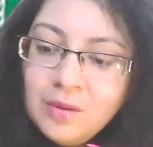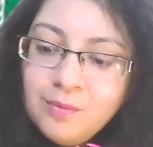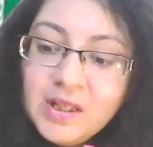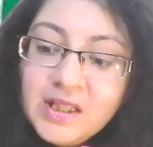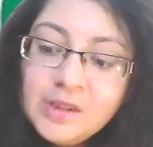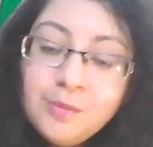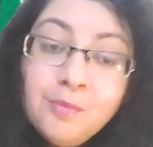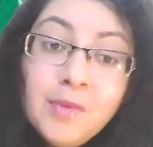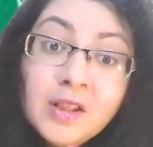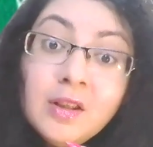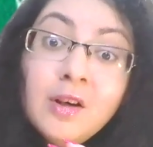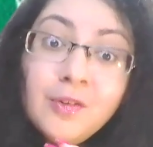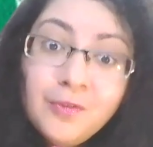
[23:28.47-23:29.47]
best
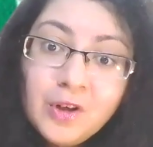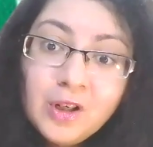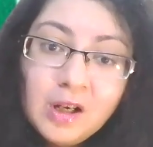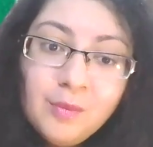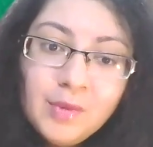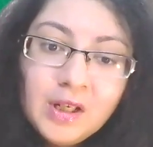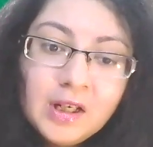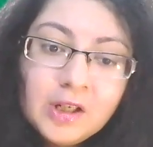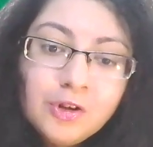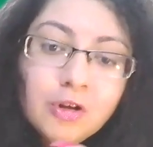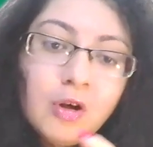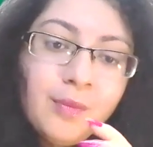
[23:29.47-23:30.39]
method for communication,